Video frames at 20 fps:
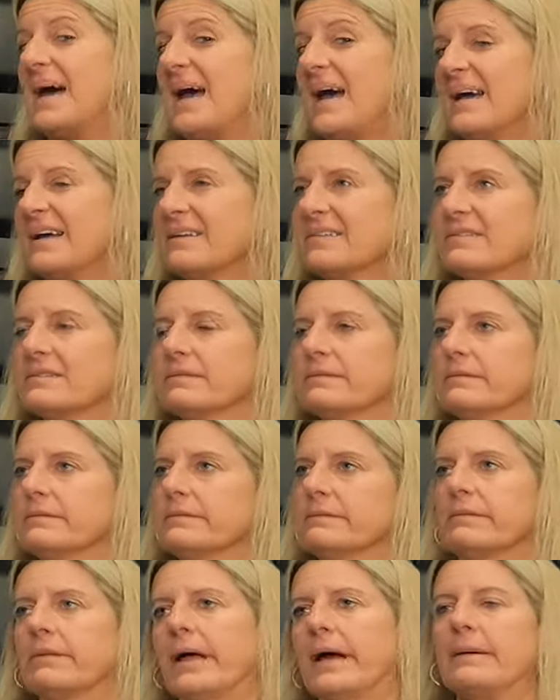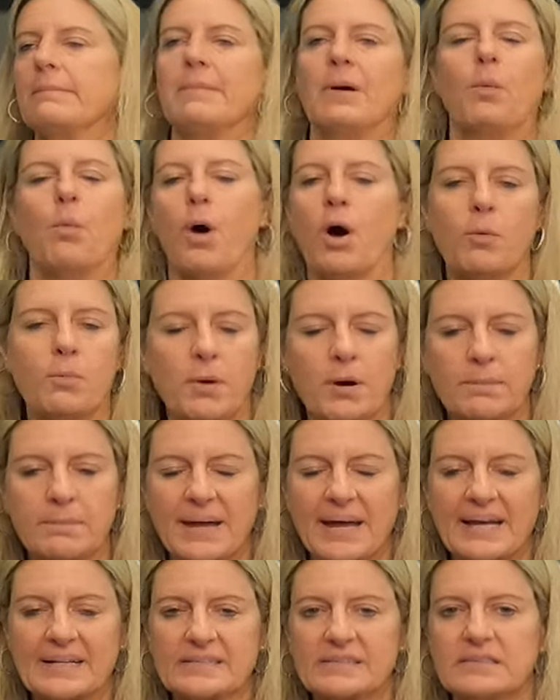bags, like my Walmart
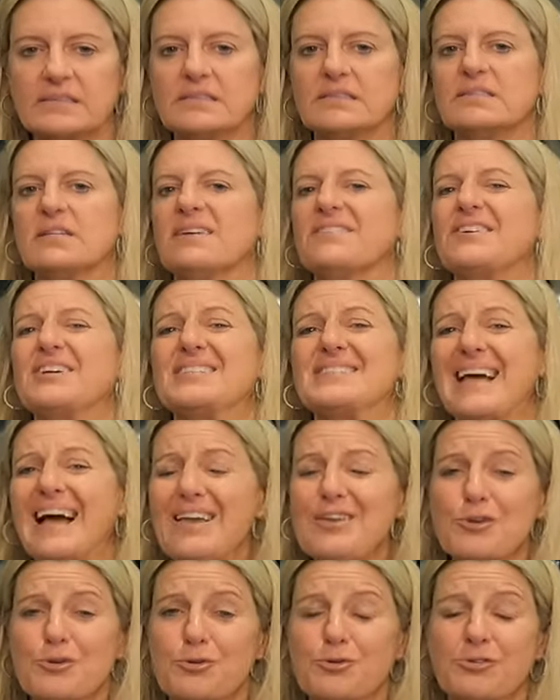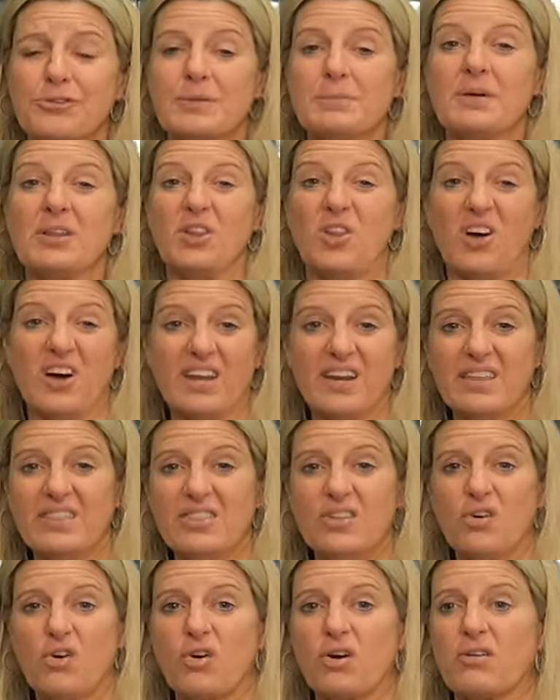bags and stuff, because I use them a lot in
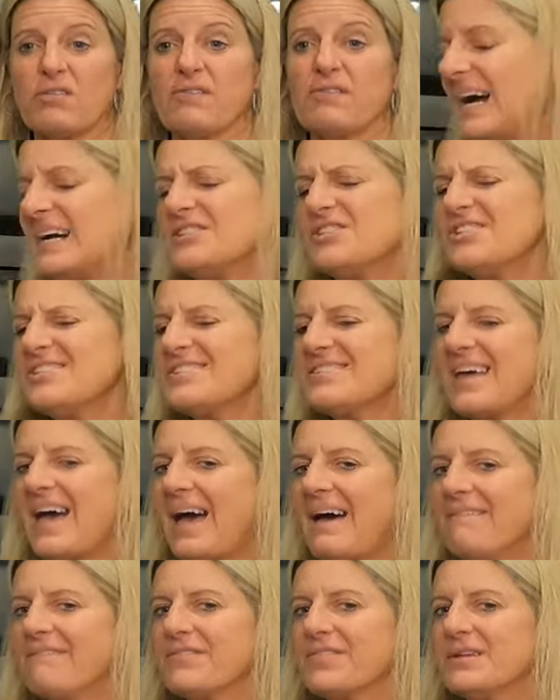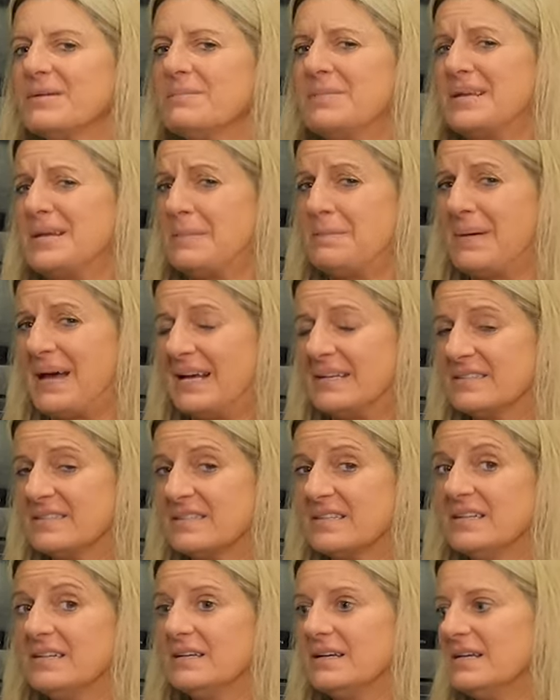the R V. I just have them in a
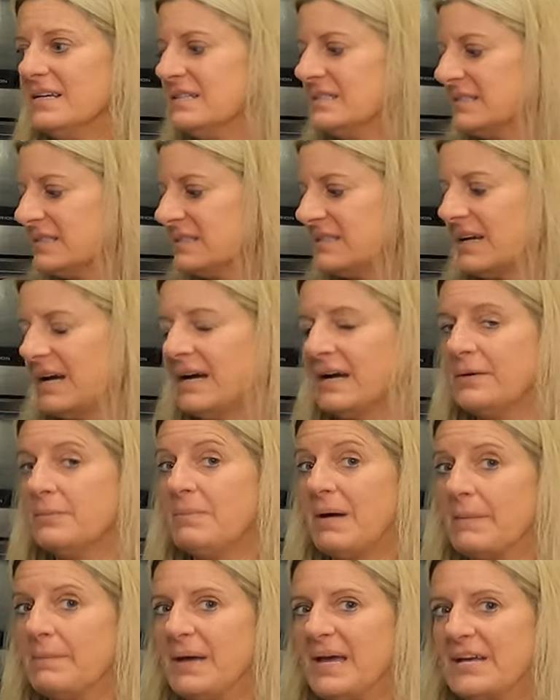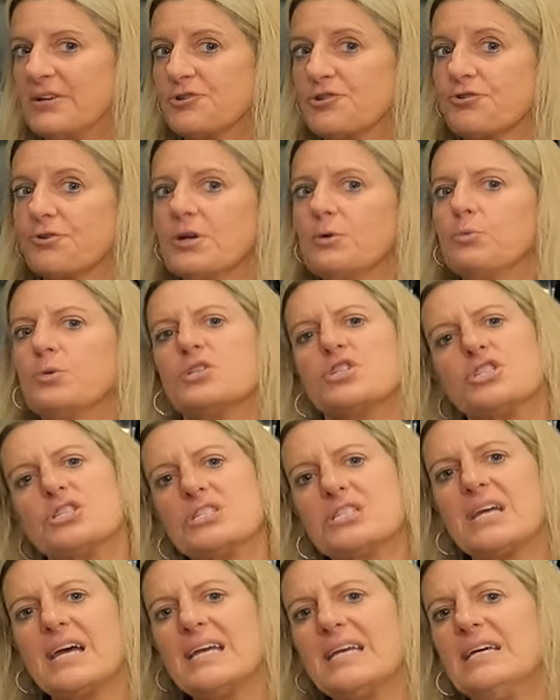basket inside my pantry, which
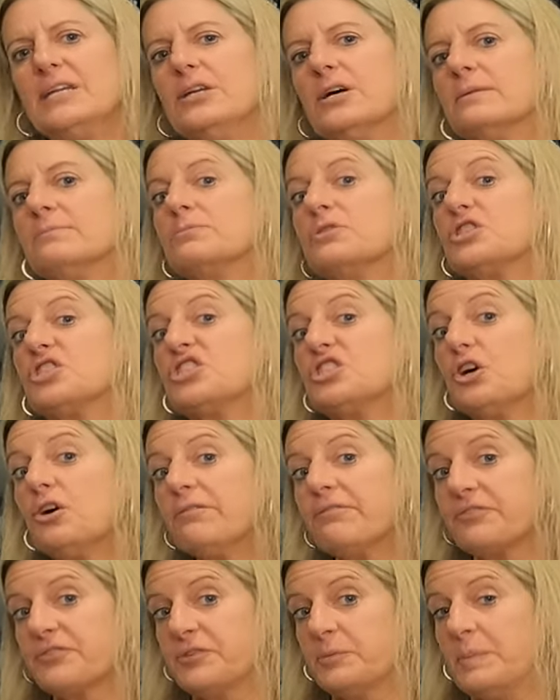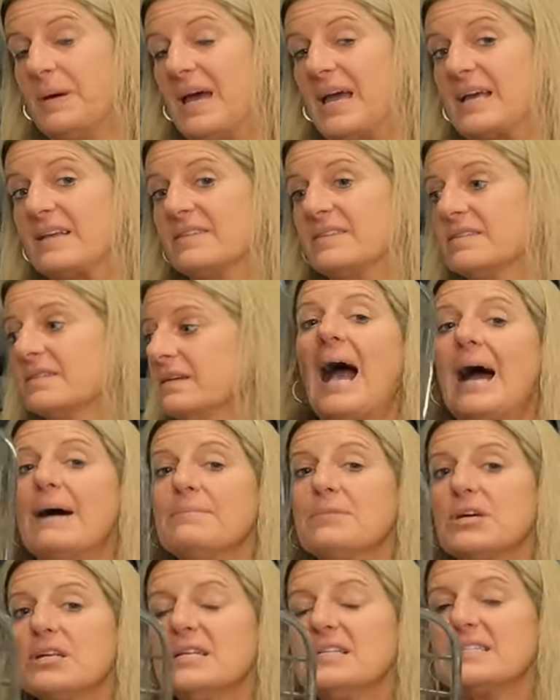is taking up shelf space. I'm
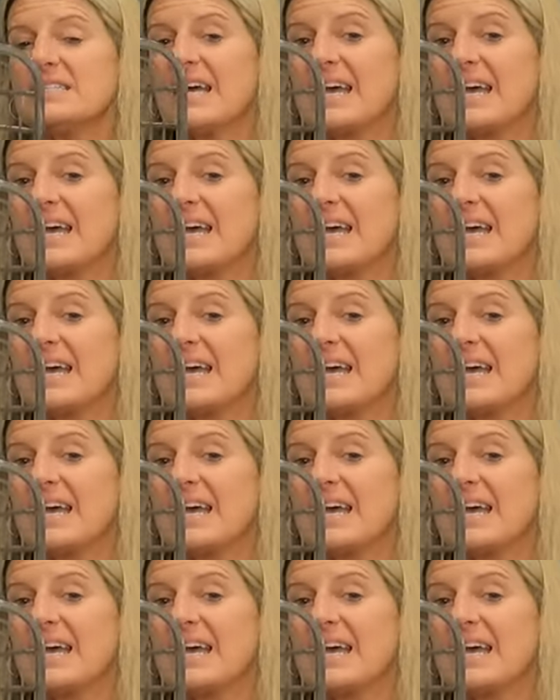gonna